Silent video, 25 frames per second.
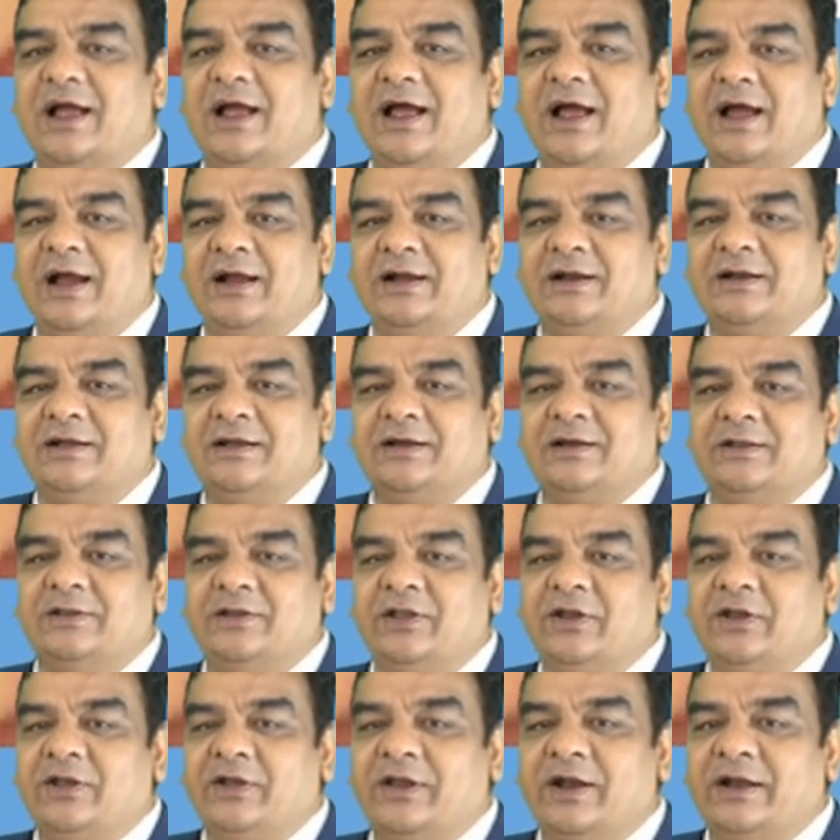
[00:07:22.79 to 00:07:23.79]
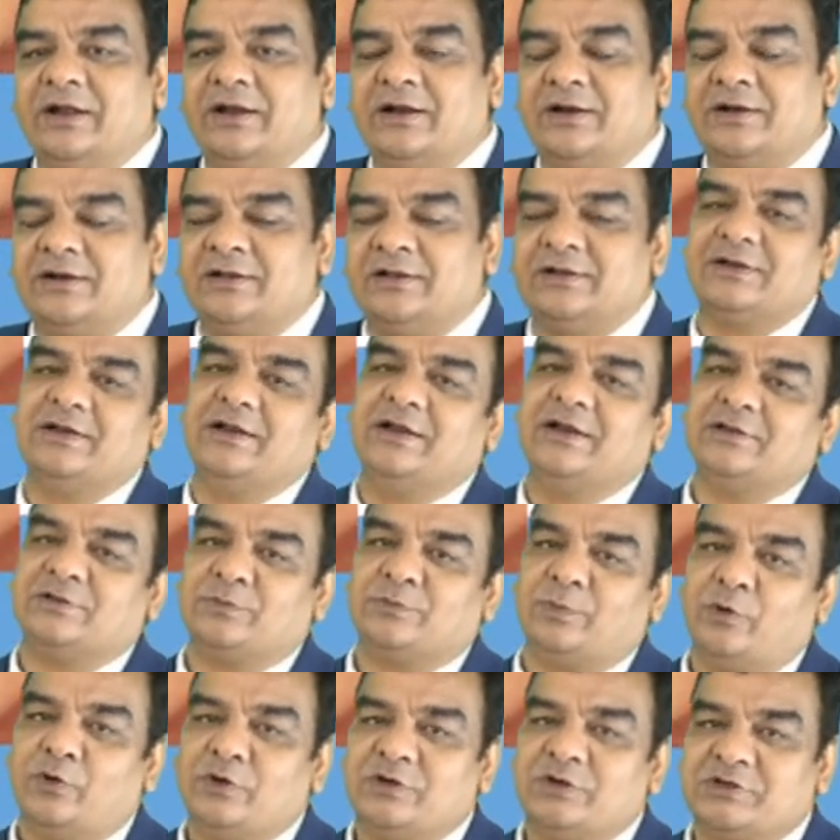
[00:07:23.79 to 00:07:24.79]
and the Gray Turner is
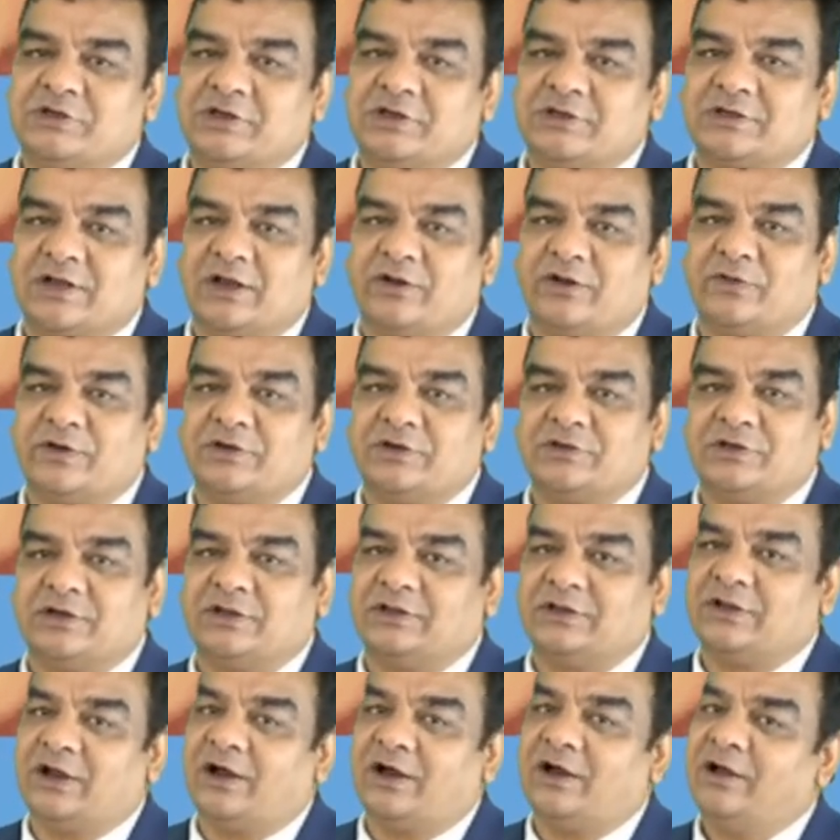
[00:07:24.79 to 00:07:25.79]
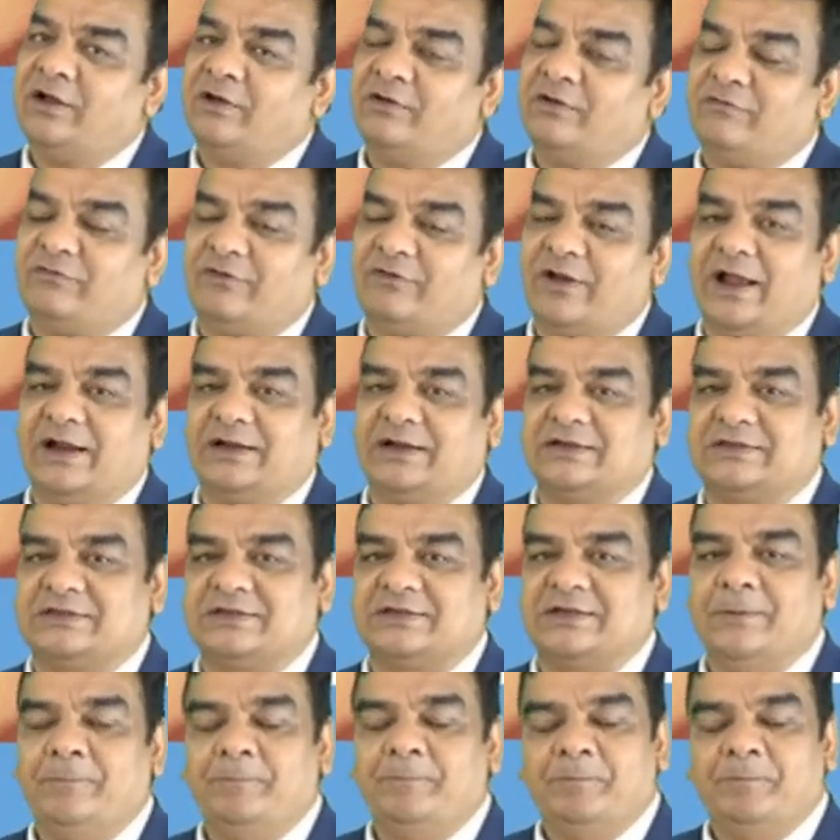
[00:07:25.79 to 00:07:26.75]
bluish discoloration in the flanks.